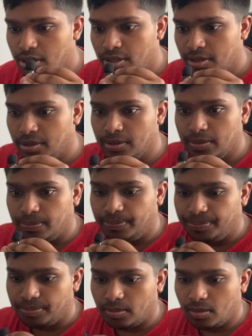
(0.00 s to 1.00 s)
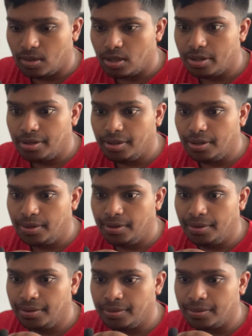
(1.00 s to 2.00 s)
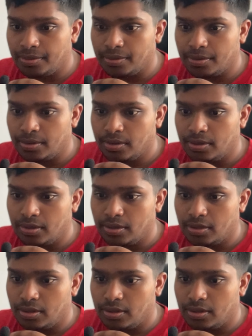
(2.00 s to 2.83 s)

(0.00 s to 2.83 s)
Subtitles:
(silence)